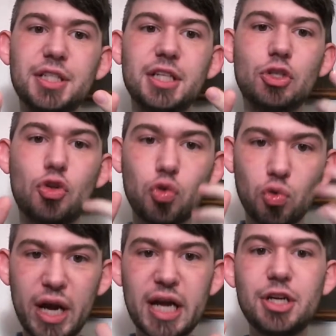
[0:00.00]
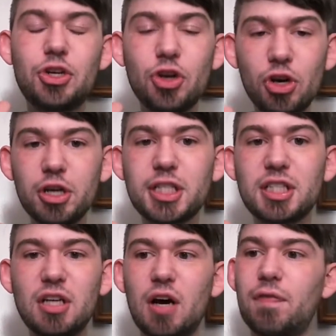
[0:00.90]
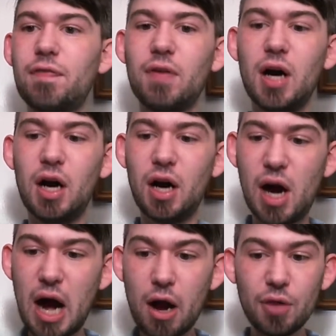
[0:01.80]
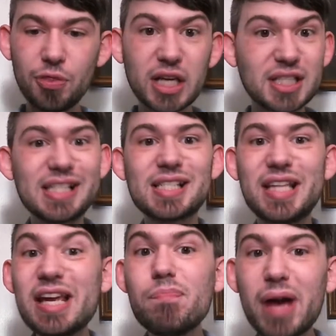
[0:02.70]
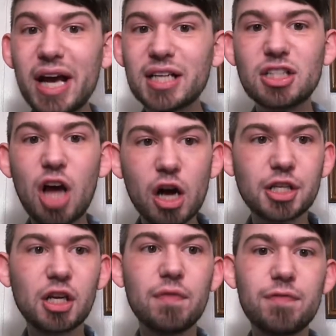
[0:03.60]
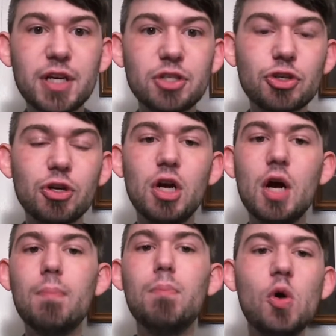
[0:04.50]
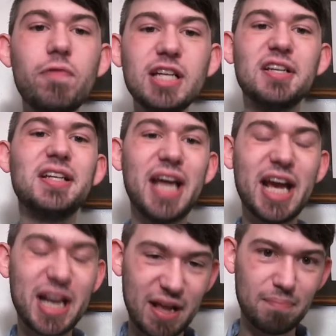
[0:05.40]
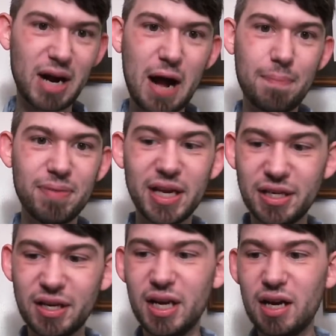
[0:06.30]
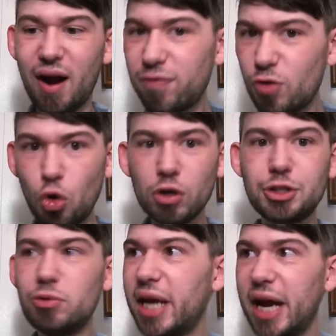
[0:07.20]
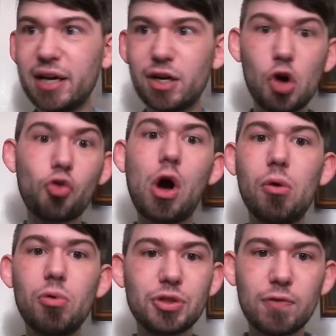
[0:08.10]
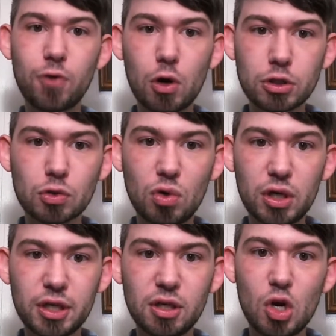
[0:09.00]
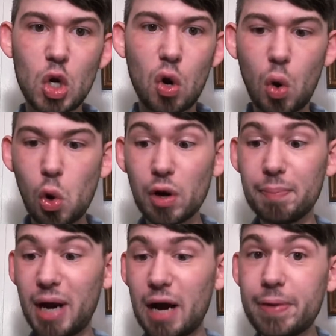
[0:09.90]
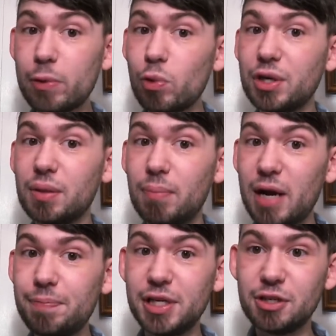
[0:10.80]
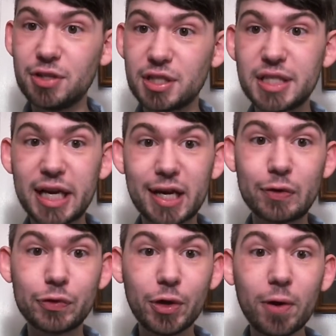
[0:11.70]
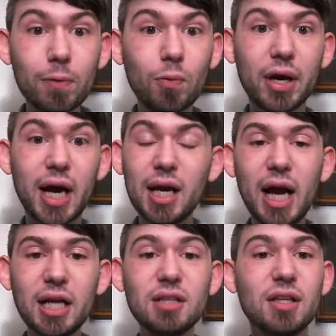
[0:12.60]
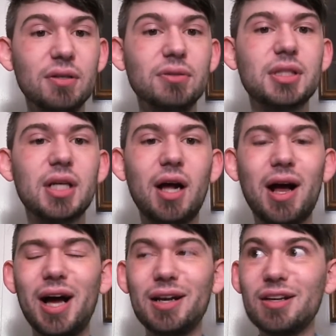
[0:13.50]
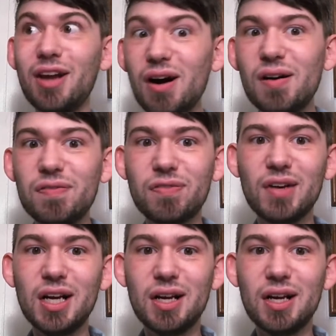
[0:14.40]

this is great, good stuff. This is the best Toxic Avenger movie to date, in my opinion. Of course, you can't go wrong with the first one, or in my opinion, the second or third one. I like those. I love